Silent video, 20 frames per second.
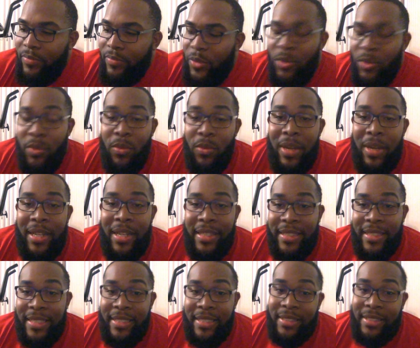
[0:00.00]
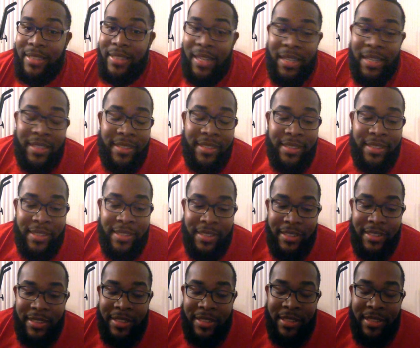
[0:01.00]
Or why it
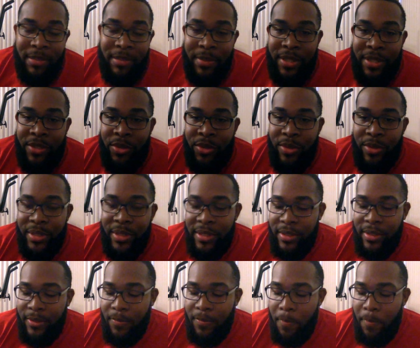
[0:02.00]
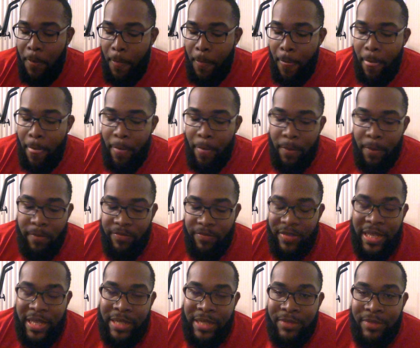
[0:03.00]
honestly is the best choice.
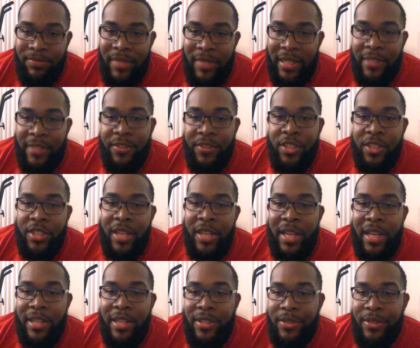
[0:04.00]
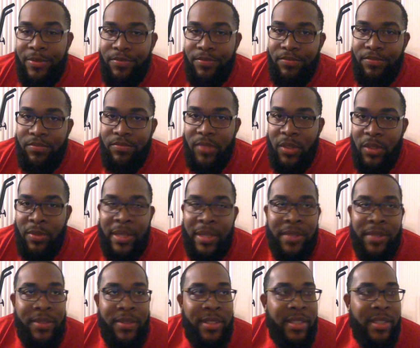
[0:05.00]
Now, I live in Chicago.
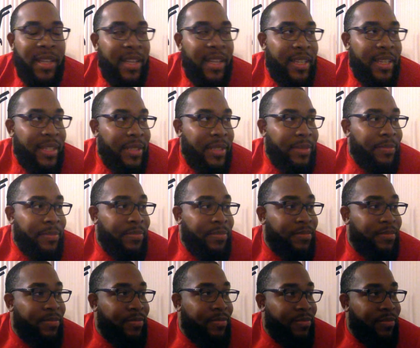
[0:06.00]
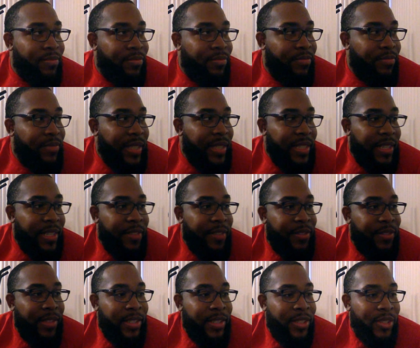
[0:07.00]
Around this time, it
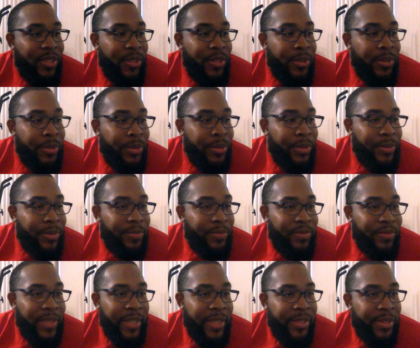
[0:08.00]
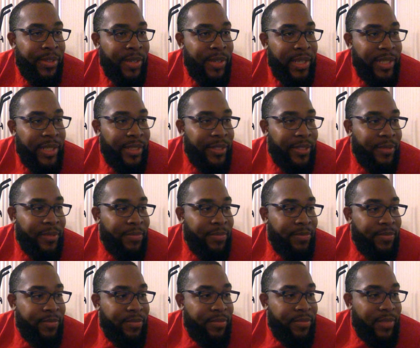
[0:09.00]
definitely snowed yesterday.
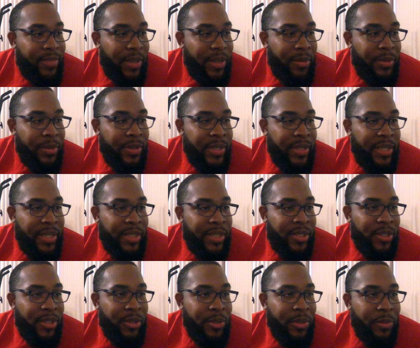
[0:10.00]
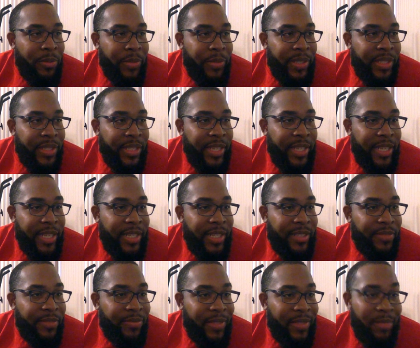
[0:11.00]
I want to say it snowed a bit
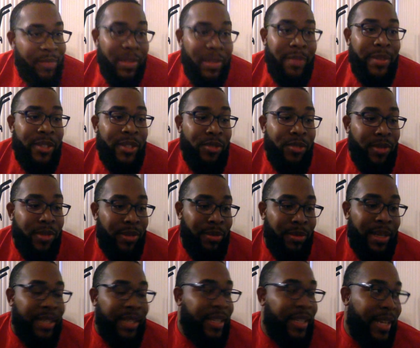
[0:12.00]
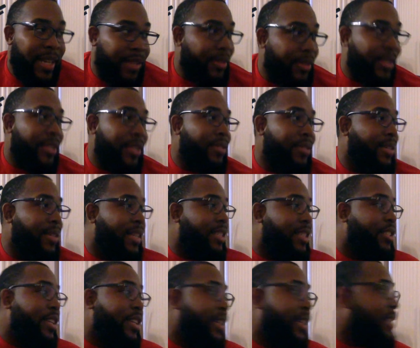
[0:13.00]
today. It may be snowing right now still. I
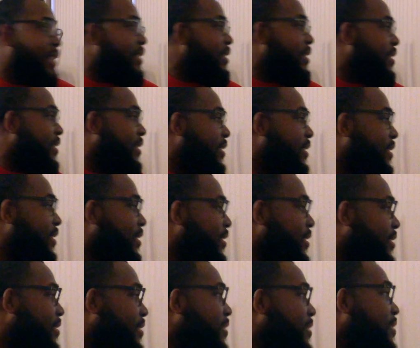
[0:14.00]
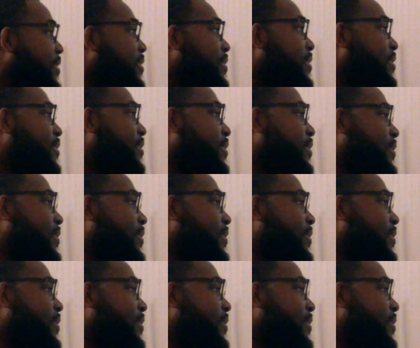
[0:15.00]
can check. Uh,